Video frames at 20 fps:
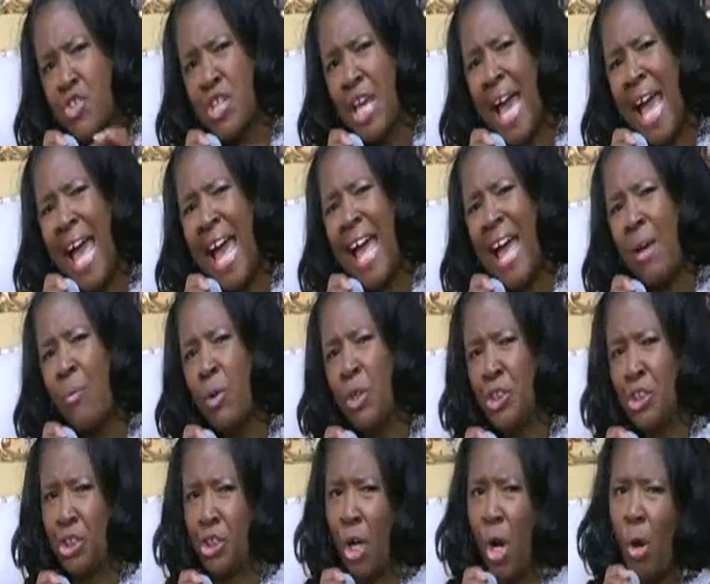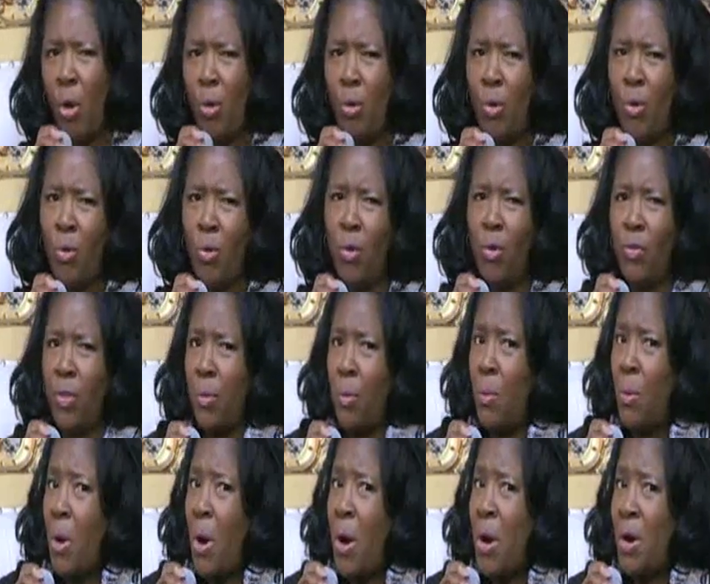It's time we show
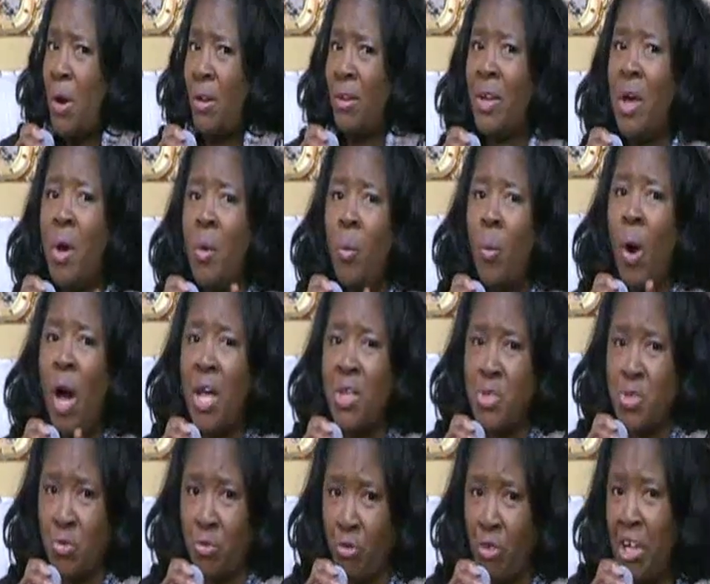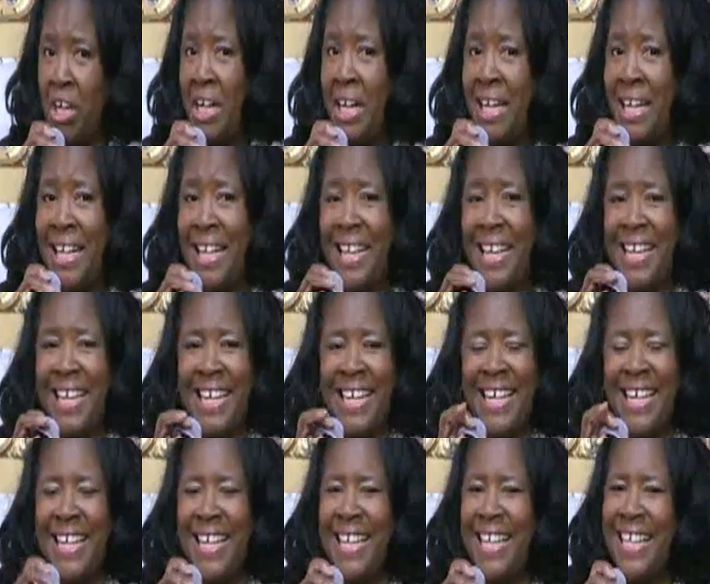the world what's
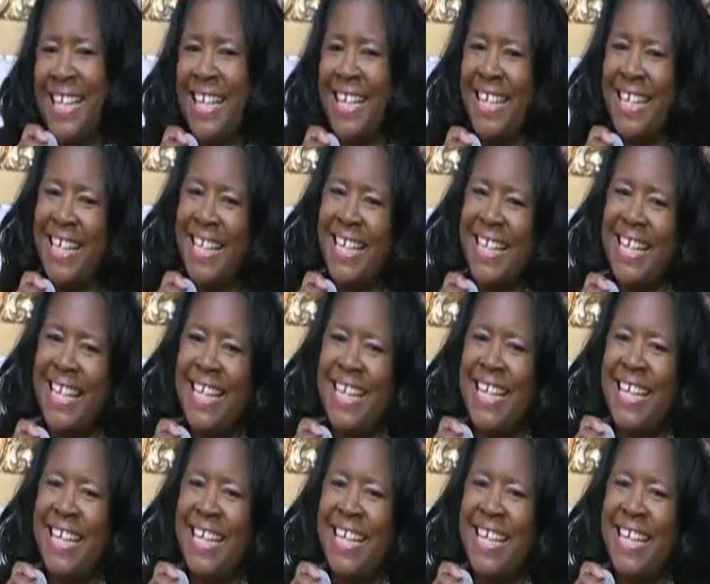real.